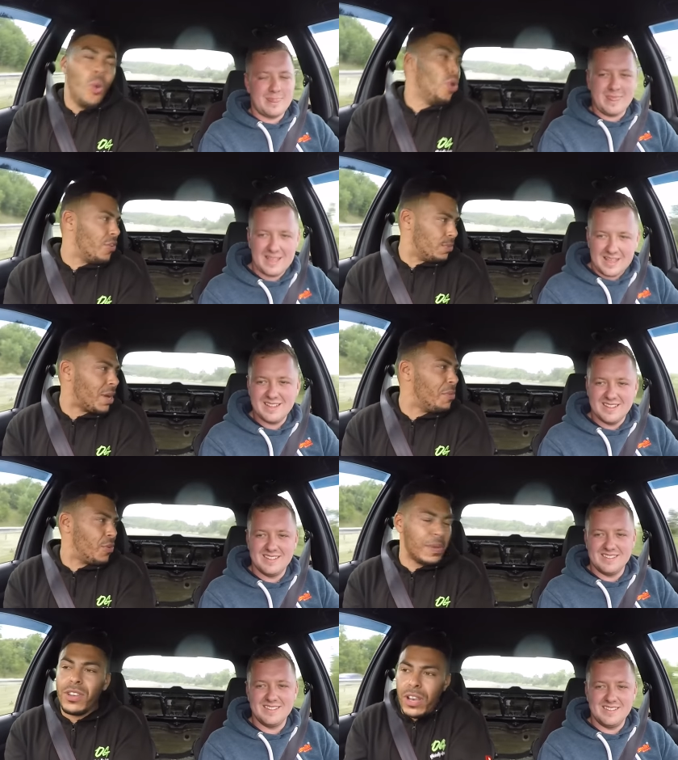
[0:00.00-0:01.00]
Speaker 1: all of them, some of
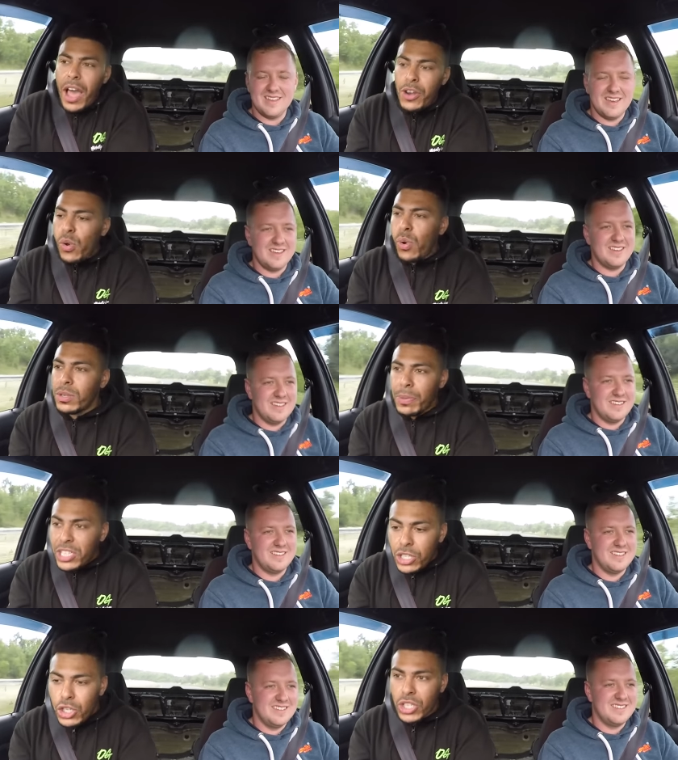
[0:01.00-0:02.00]
them like yeah. little ones, but this is
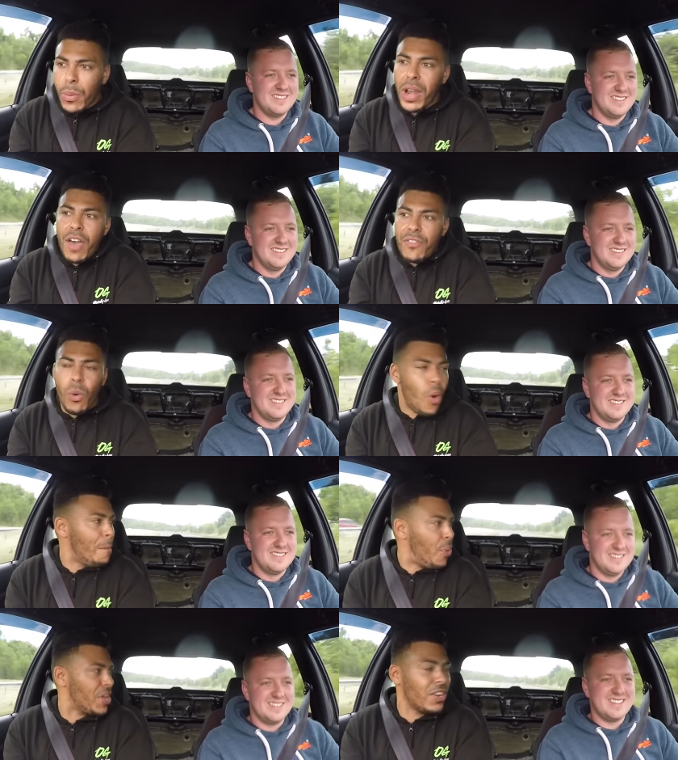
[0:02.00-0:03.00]
just so alive for a
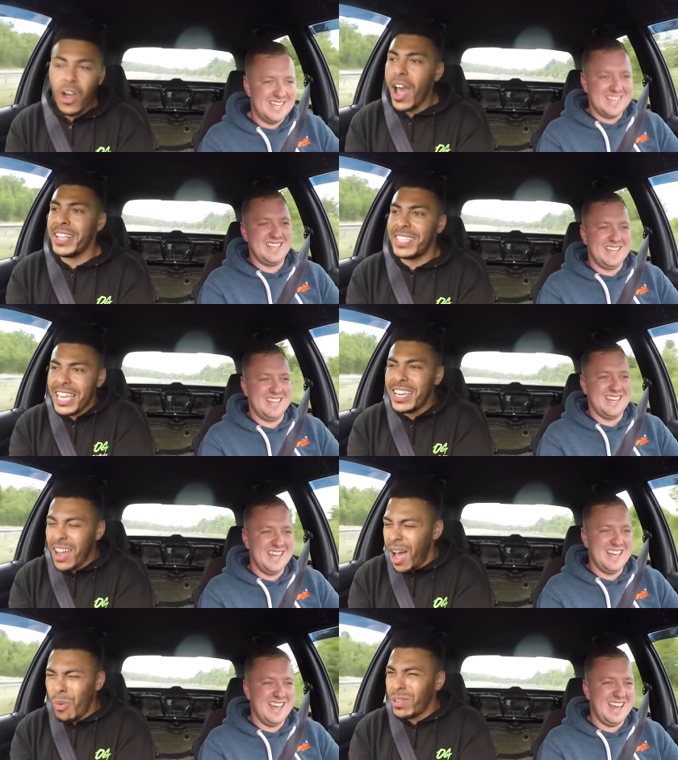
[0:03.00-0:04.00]
1.9 T,
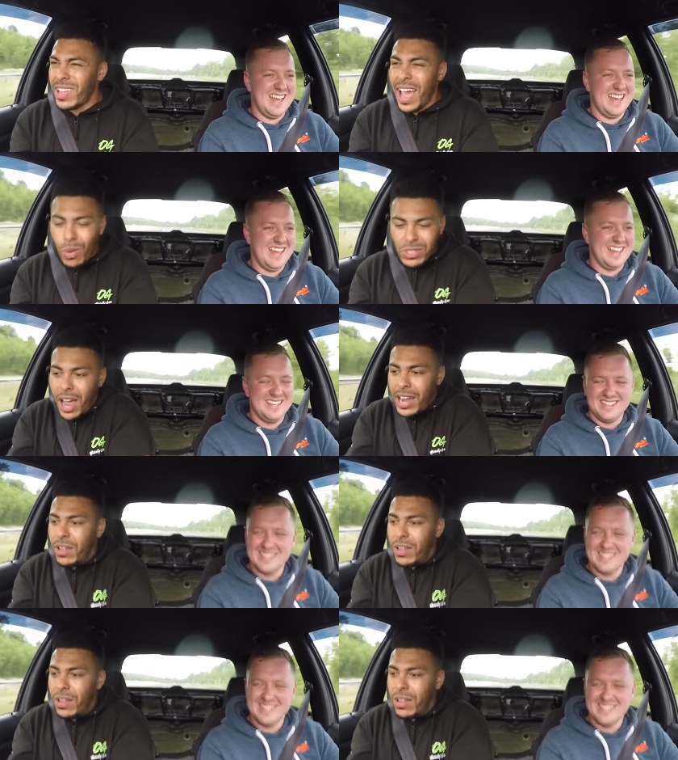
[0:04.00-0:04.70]
what the hell's going